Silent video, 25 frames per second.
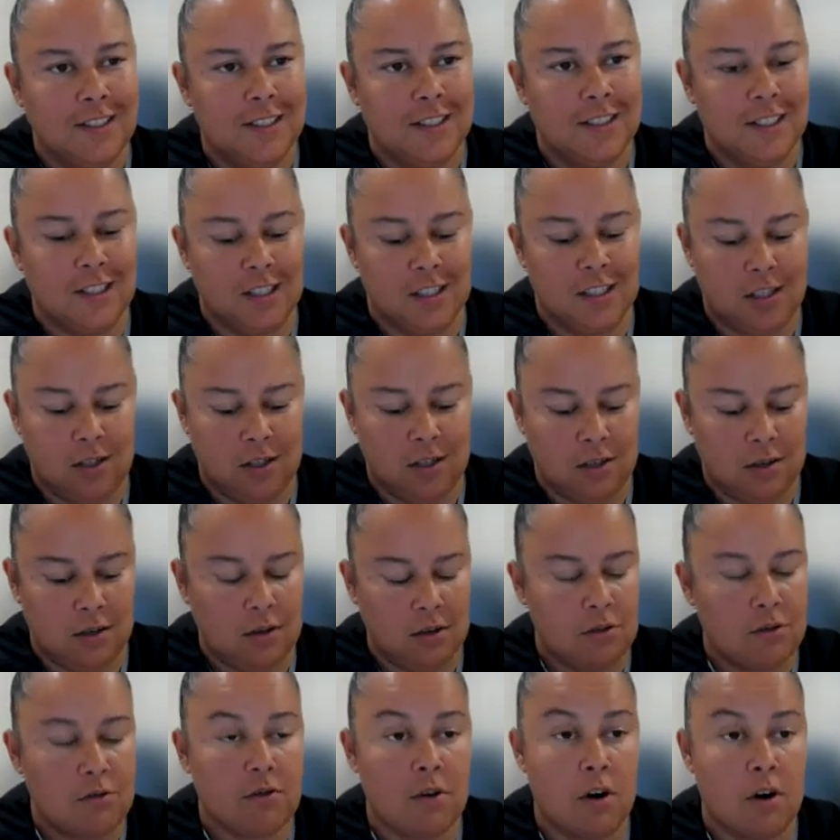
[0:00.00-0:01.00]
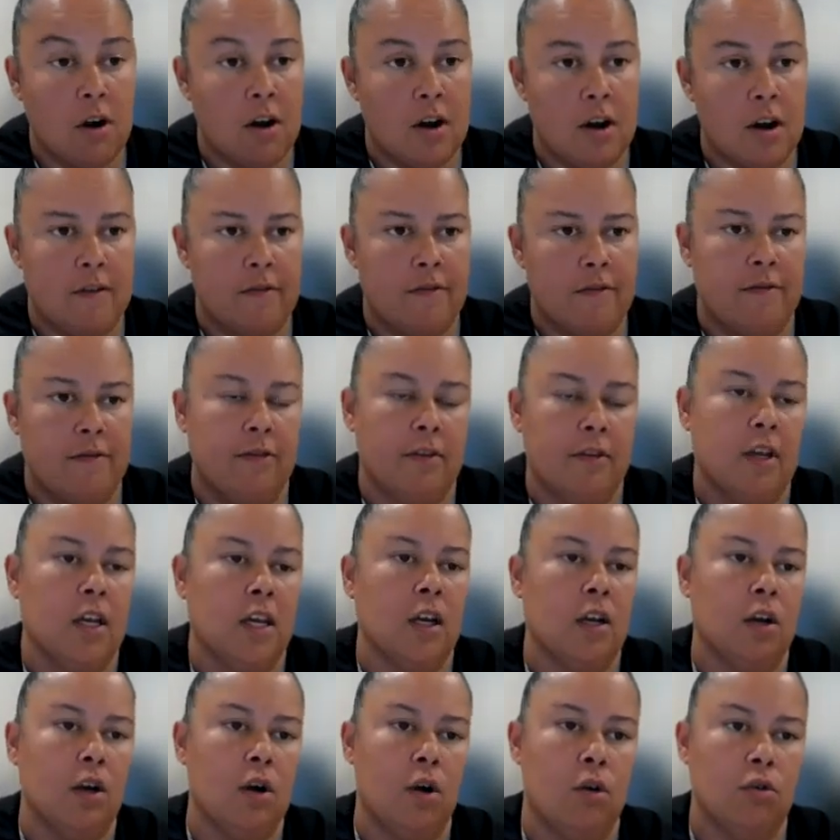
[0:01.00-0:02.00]
just thrive
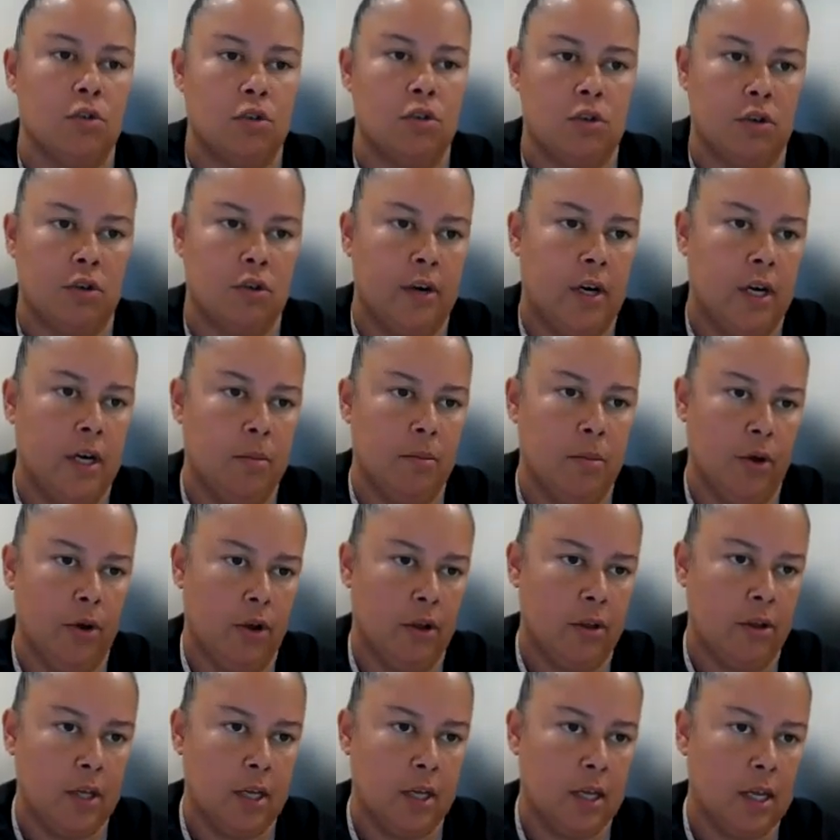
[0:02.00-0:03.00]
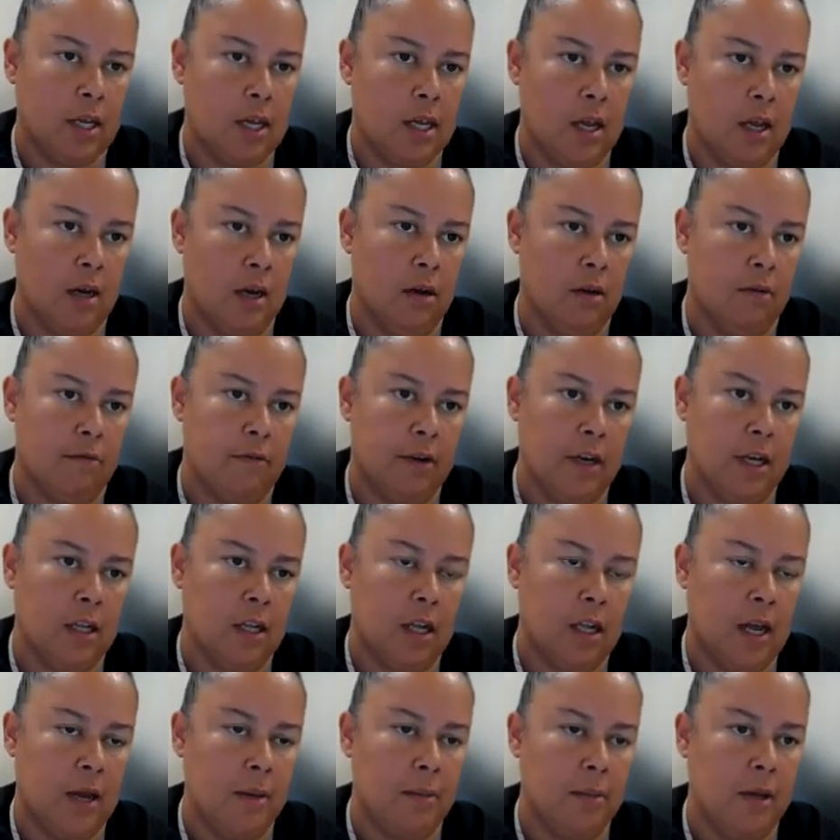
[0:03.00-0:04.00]
in culture and in birthing again, and
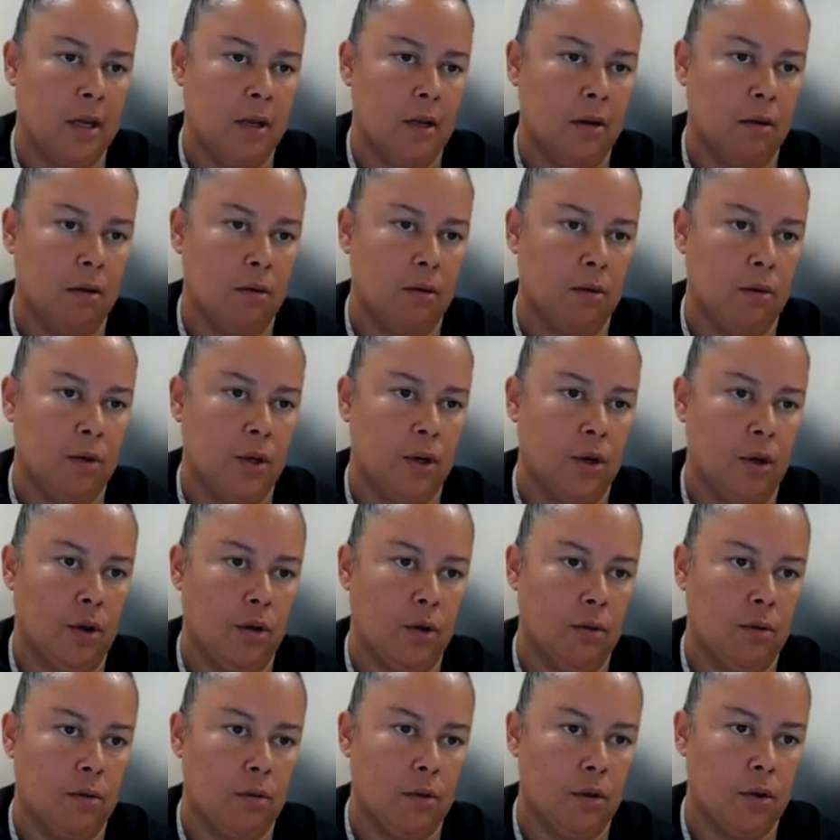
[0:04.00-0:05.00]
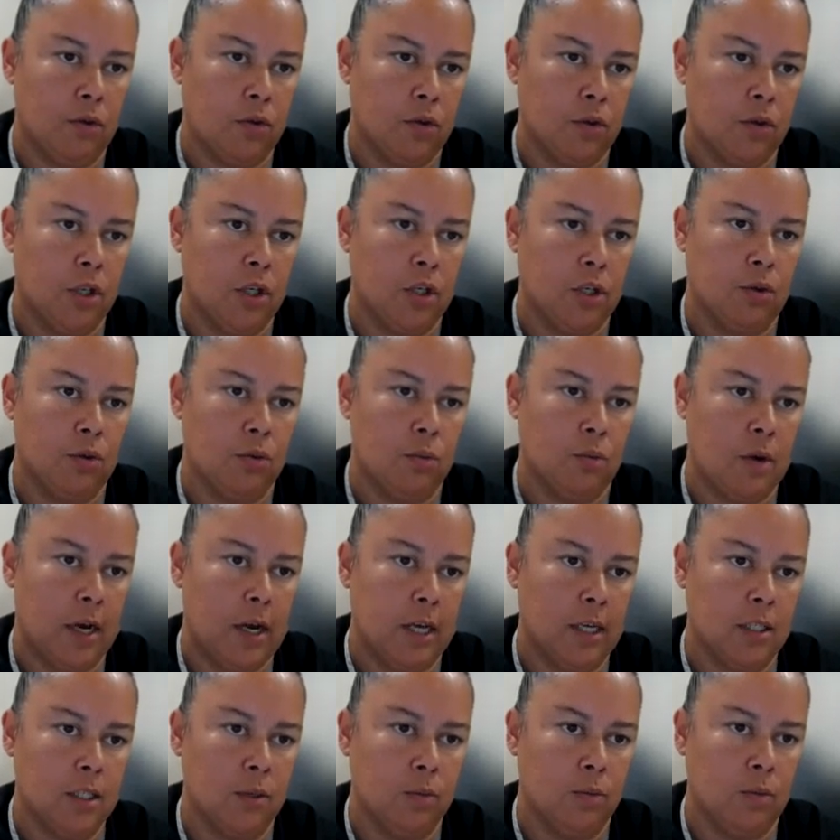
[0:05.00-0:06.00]
reclaiming, you know, the traditional
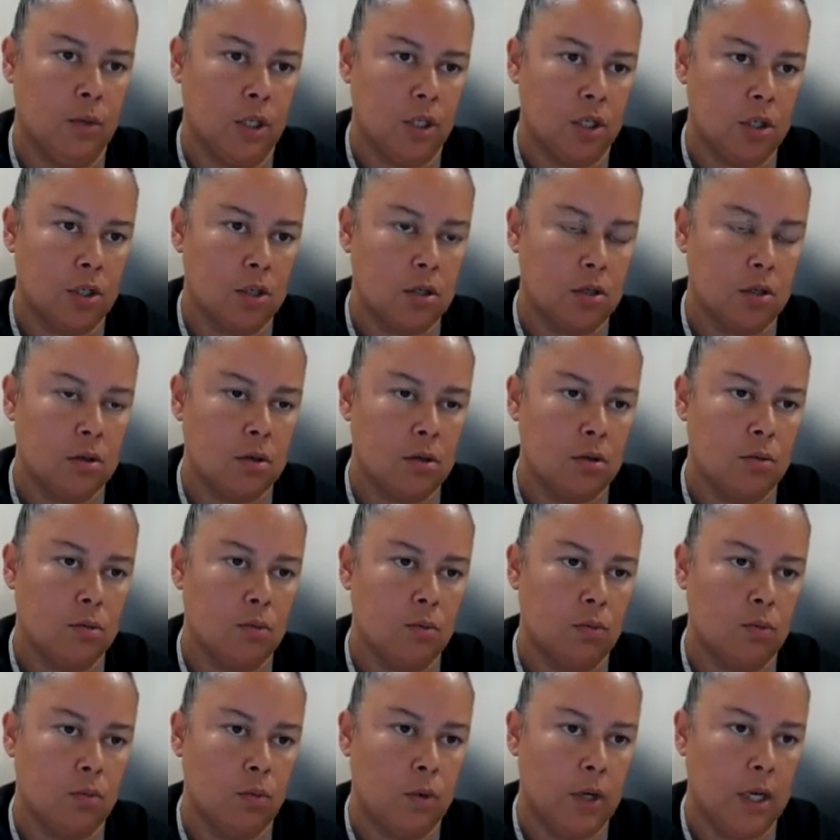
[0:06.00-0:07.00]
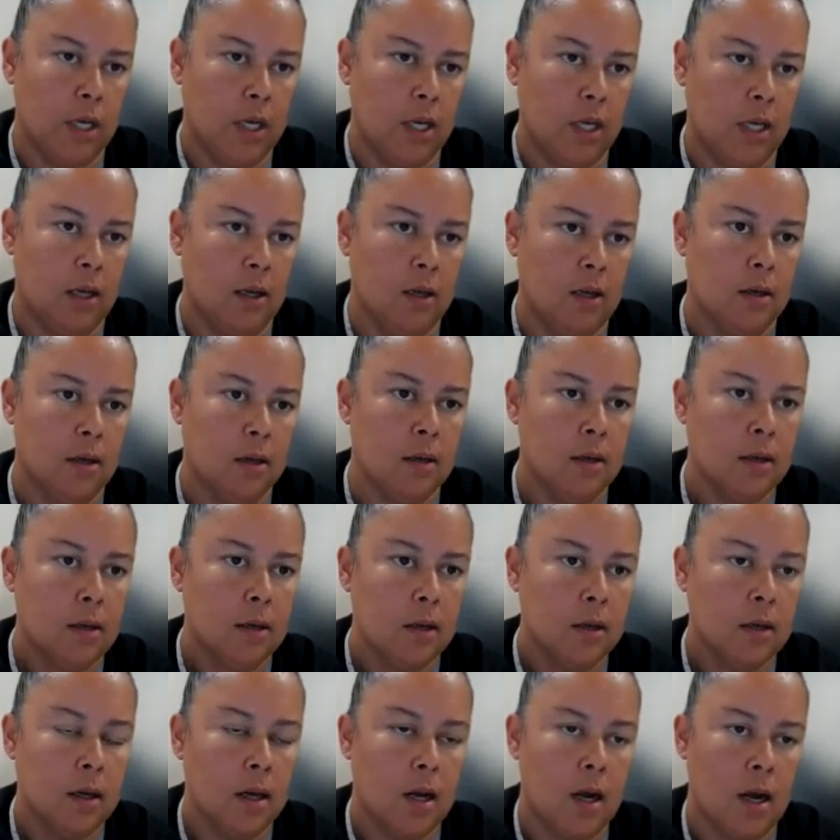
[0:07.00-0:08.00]
ways in which we
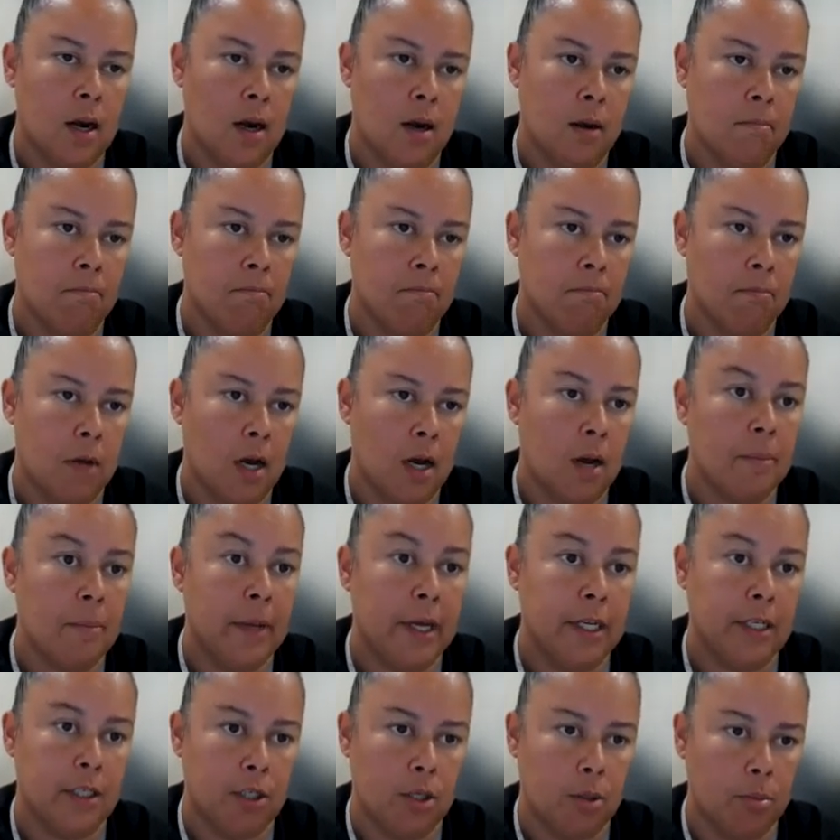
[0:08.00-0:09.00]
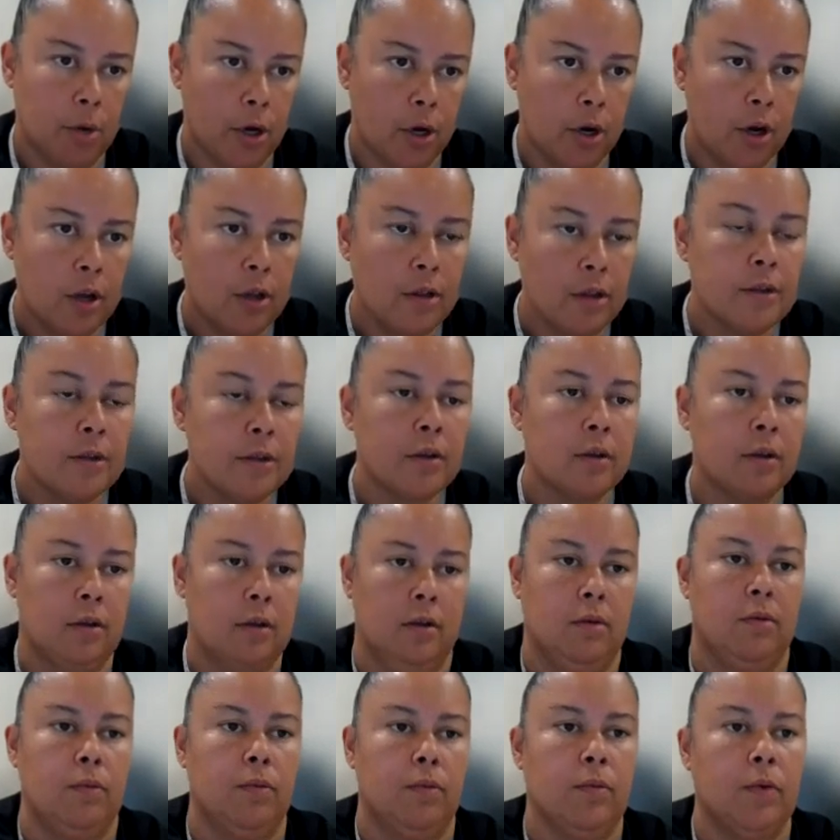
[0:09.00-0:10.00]
are meant to birth,
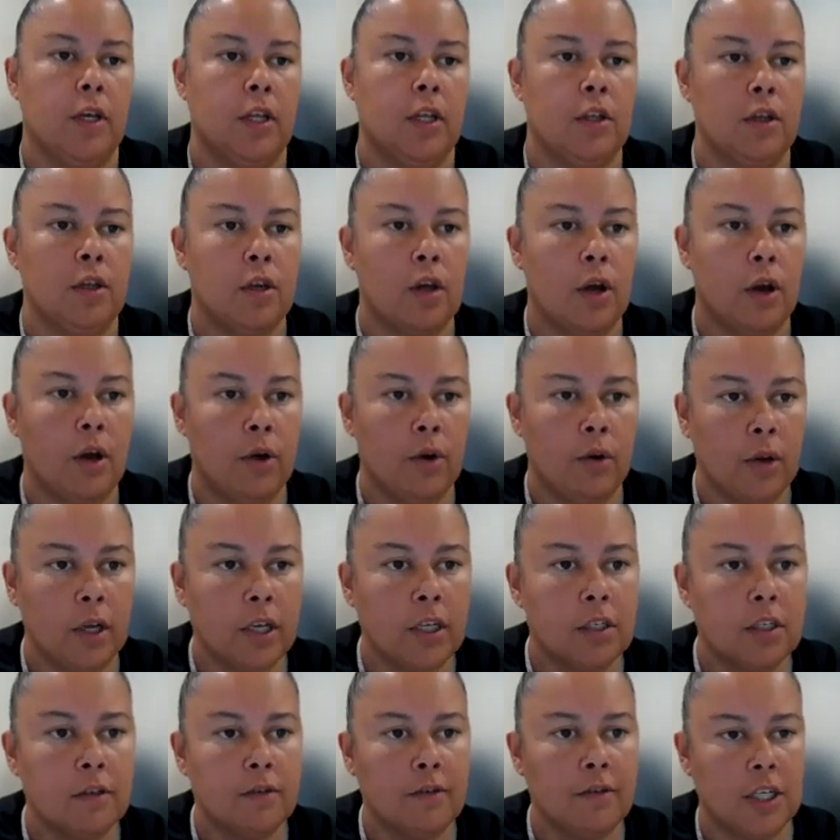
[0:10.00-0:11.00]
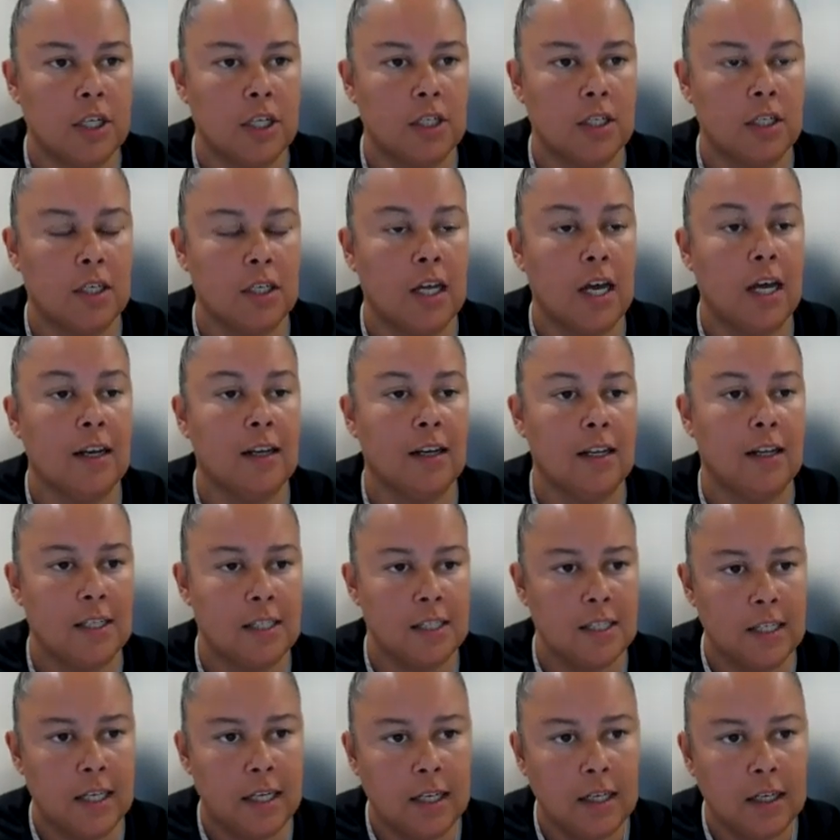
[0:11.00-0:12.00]
with no intervention
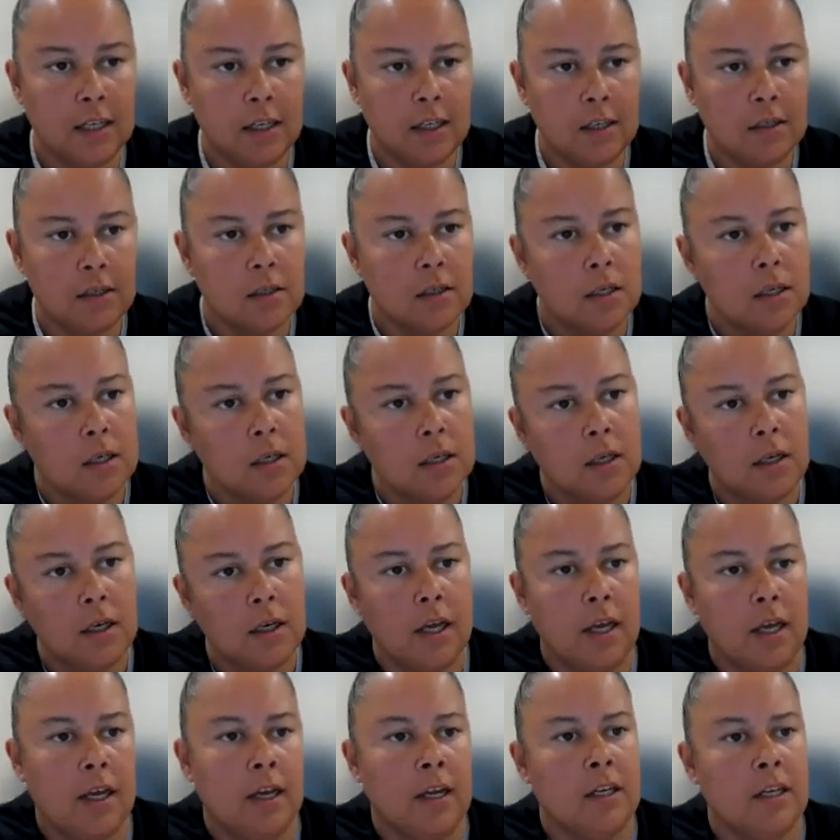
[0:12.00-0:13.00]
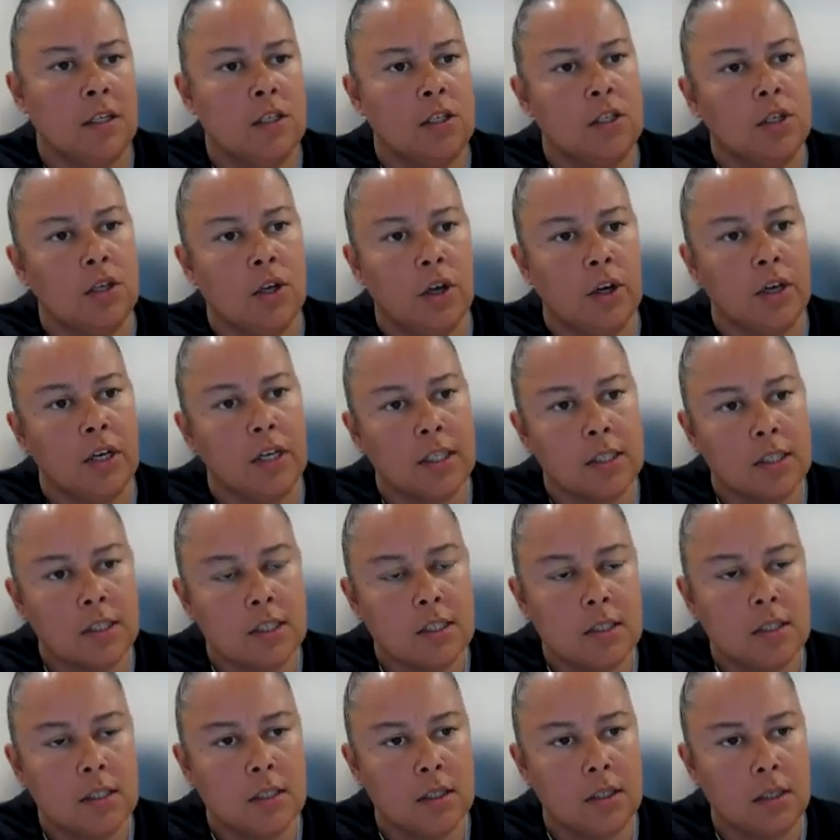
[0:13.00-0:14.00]
unless needed. And you know,
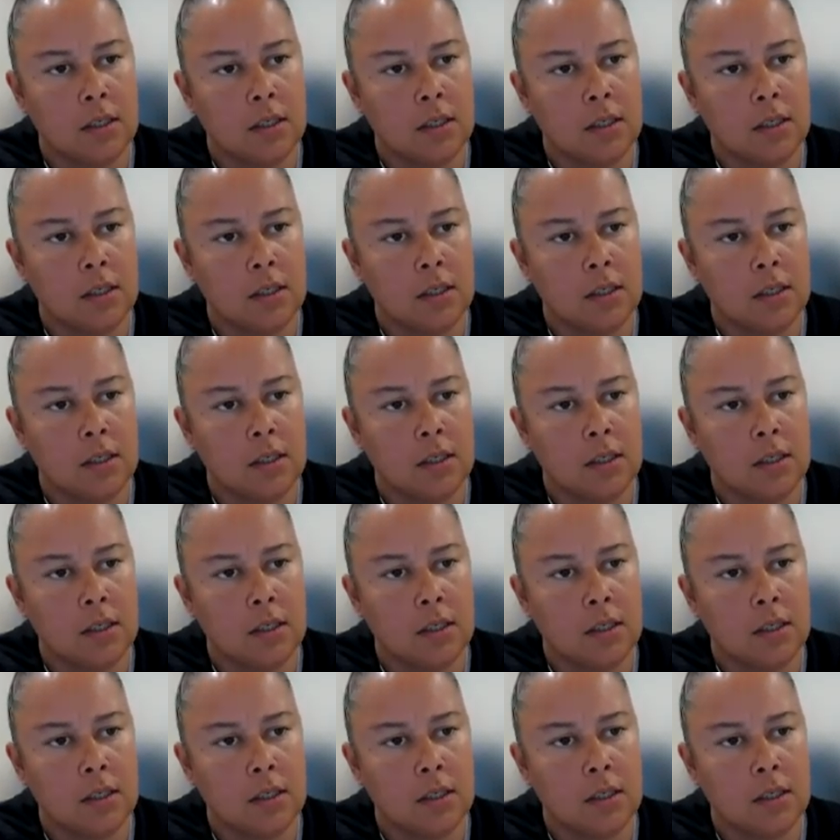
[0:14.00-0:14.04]
it's